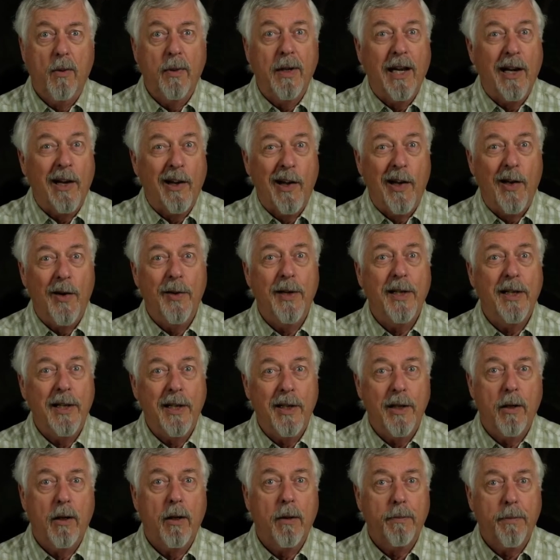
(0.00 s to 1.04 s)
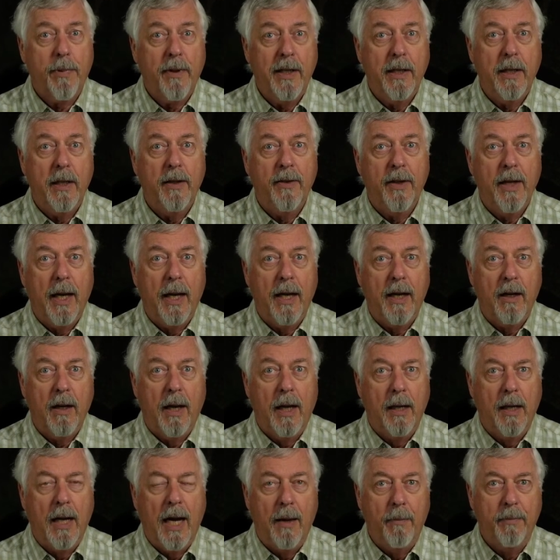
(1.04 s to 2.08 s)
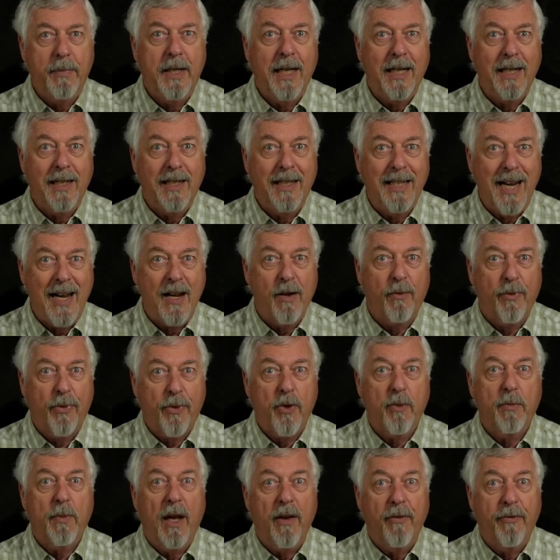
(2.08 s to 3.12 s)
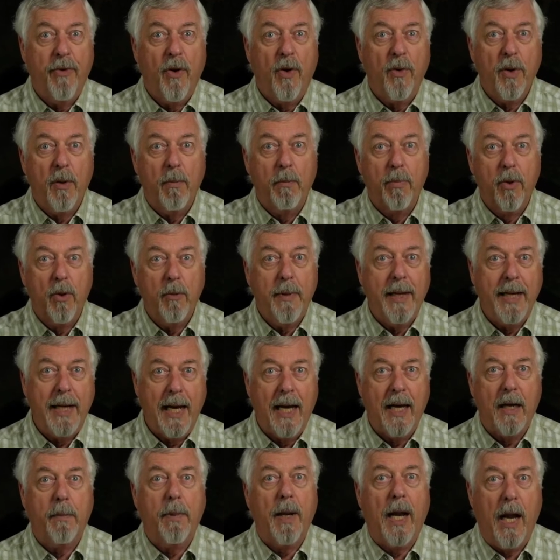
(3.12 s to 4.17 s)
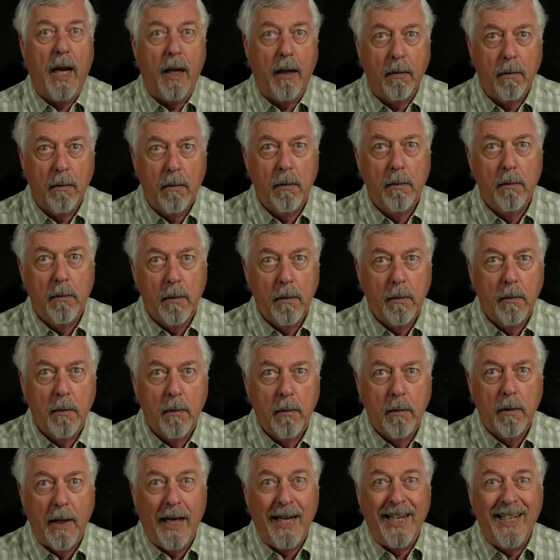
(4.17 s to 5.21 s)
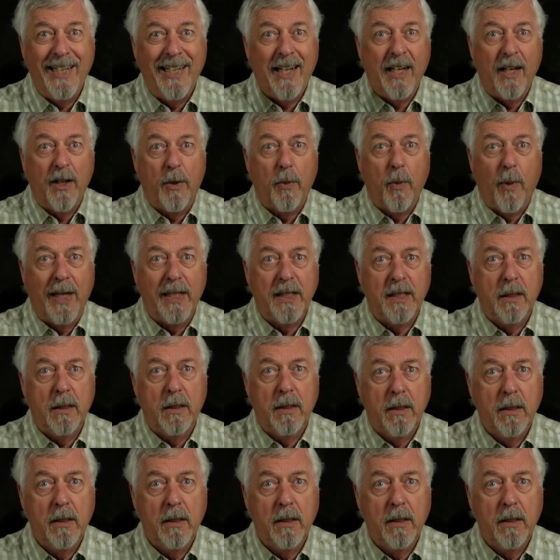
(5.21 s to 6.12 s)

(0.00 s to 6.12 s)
and it loaded that update down through my phone and blew my data plan. And it did it twice.